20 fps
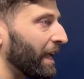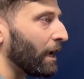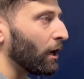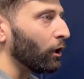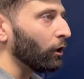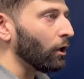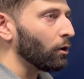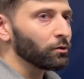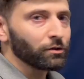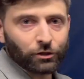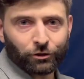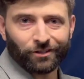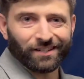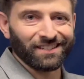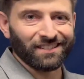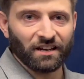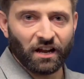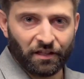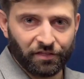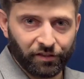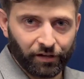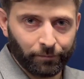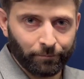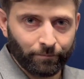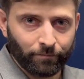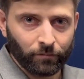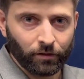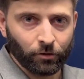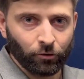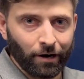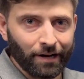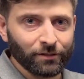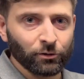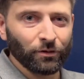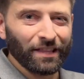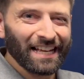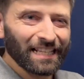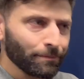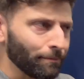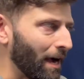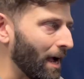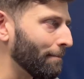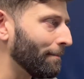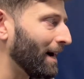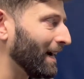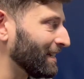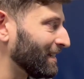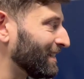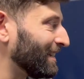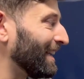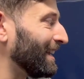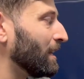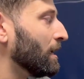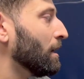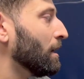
in closer is nothing. All right, so that's my mindset